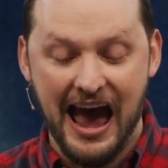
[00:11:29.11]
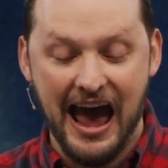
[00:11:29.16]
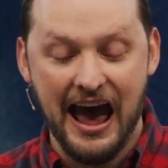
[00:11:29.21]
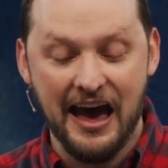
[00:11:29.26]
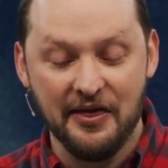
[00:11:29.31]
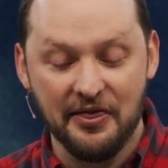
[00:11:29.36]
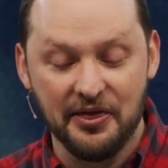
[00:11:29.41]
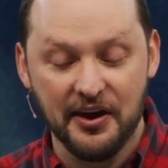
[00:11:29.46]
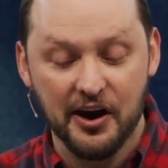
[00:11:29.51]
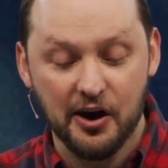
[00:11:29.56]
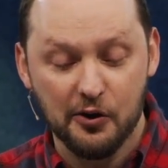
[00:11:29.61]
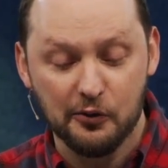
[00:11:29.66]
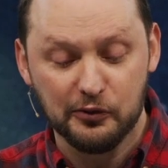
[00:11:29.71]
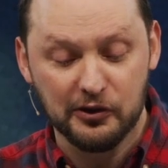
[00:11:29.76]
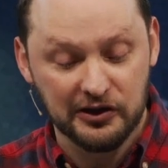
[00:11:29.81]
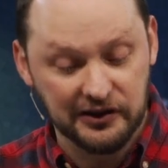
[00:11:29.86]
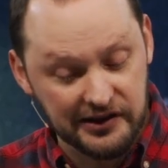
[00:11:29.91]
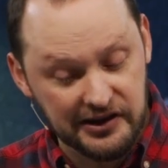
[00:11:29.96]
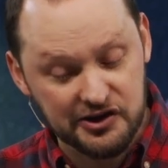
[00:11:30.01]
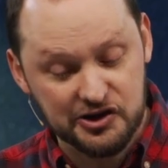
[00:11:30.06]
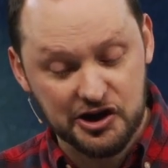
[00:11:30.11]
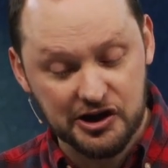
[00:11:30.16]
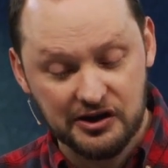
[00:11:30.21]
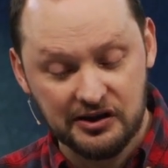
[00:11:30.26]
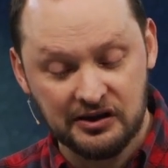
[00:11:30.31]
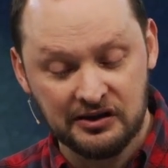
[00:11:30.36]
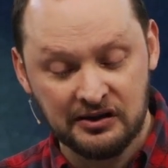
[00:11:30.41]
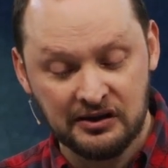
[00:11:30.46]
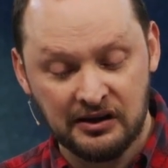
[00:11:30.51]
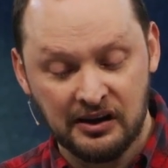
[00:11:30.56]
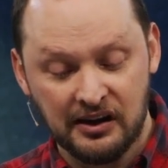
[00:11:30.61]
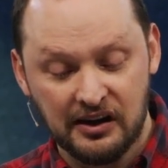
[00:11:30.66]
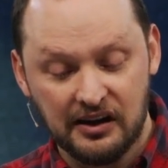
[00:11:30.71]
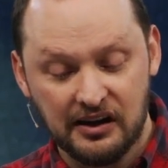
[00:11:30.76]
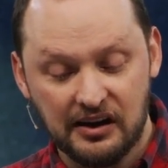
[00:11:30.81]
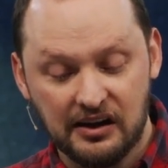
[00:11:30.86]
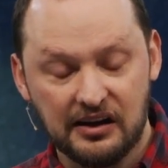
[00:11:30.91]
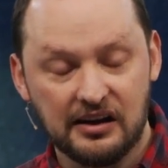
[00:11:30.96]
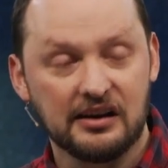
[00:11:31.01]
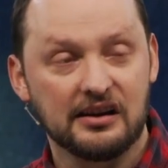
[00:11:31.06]
and their religion
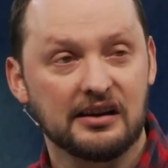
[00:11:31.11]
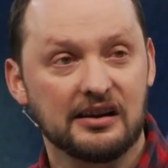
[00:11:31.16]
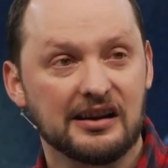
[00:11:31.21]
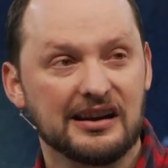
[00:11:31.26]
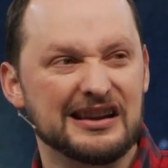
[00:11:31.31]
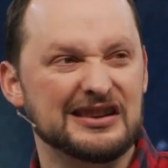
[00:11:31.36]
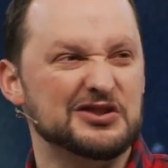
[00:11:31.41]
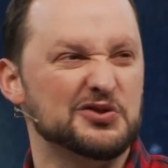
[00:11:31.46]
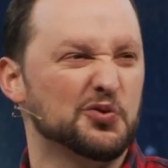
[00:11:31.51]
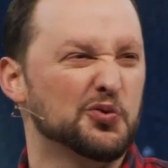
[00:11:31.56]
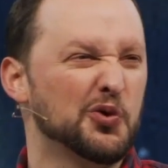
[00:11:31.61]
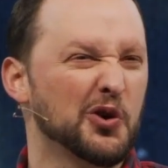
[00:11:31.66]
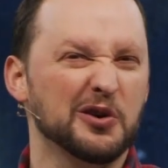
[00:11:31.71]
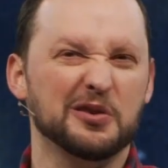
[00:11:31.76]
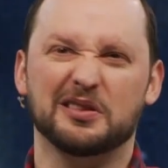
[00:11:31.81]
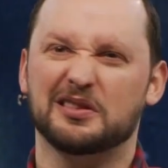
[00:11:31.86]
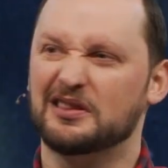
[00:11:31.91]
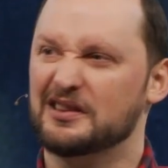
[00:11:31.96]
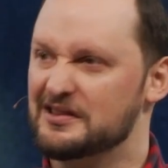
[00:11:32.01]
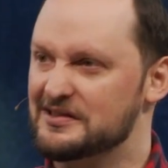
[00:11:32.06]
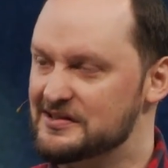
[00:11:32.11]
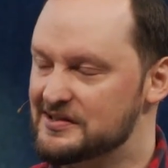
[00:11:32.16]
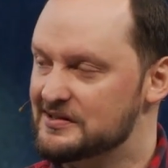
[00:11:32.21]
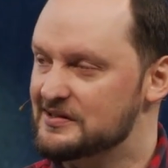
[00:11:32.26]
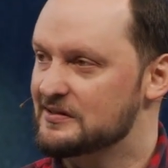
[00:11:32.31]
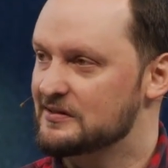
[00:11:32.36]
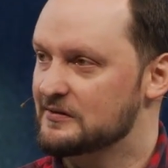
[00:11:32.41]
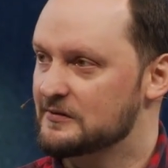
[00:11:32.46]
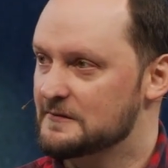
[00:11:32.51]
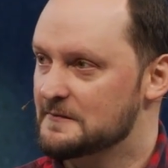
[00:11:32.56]
is worthless.